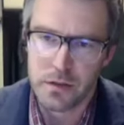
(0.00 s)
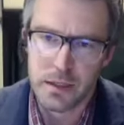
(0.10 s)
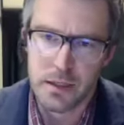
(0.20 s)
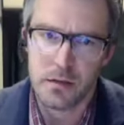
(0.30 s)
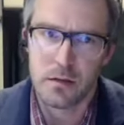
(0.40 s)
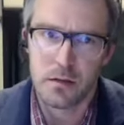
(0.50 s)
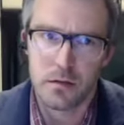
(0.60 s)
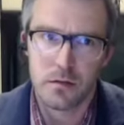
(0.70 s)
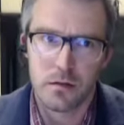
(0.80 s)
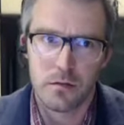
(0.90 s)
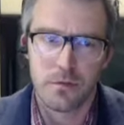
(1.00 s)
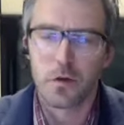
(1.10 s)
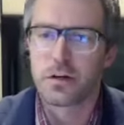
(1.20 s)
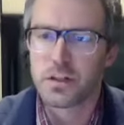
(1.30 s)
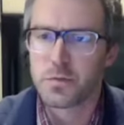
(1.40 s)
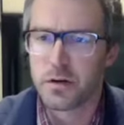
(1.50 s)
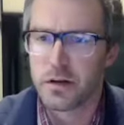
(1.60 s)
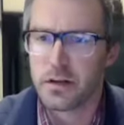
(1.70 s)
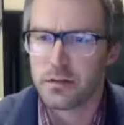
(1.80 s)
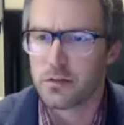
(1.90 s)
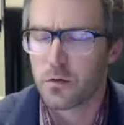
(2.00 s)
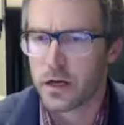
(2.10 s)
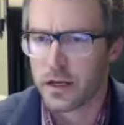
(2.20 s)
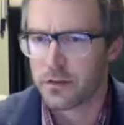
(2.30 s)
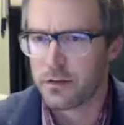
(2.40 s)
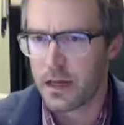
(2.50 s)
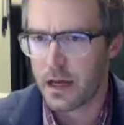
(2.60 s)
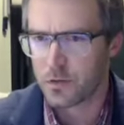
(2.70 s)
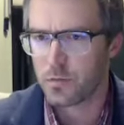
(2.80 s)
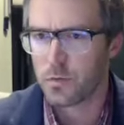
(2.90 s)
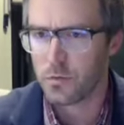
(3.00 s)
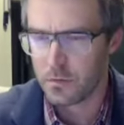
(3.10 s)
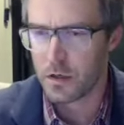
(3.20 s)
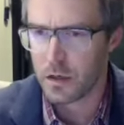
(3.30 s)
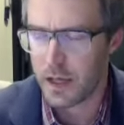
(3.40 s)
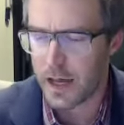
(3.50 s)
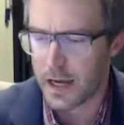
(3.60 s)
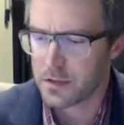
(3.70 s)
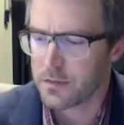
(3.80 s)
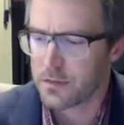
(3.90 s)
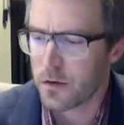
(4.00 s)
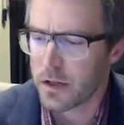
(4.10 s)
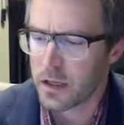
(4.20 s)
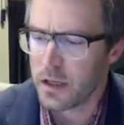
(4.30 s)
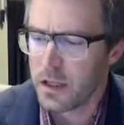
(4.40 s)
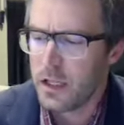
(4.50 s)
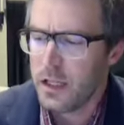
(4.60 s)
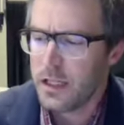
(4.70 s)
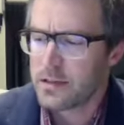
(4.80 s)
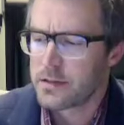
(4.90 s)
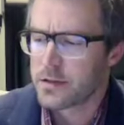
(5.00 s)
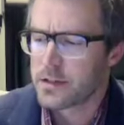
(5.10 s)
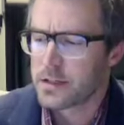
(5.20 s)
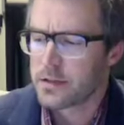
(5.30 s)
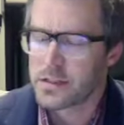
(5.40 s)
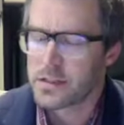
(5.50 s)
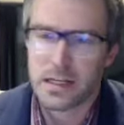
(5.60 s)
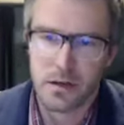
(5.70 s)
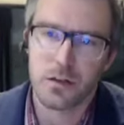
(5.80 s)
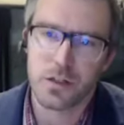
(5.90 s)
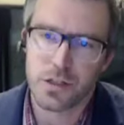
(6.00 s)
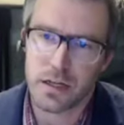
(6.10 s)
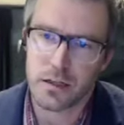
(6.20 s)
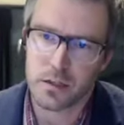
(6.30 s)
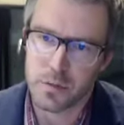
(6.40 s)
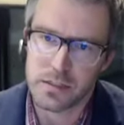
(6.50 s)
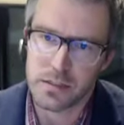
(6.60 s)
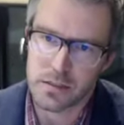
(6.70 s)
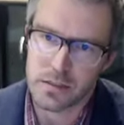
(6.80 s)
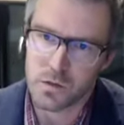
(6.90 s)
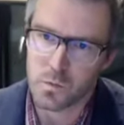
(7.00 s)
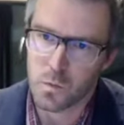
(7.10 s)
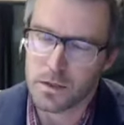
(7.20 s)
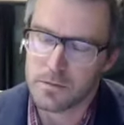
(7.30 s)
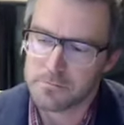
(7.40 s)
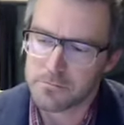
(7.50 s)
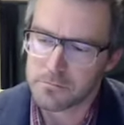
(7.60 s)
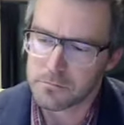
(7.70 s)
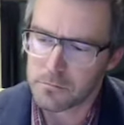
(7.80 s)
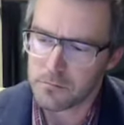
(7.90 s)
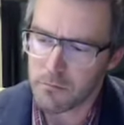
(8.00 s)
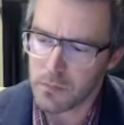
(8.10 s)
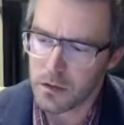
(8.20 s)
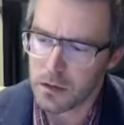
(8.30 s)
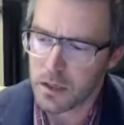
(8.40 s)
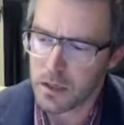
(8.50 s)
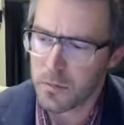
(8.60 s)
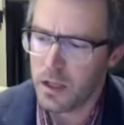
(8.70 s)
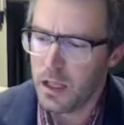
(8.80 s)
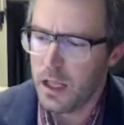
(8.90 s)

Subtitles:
the voter experience, or I guess the actual act of voting, is there's a technology element to this as well. And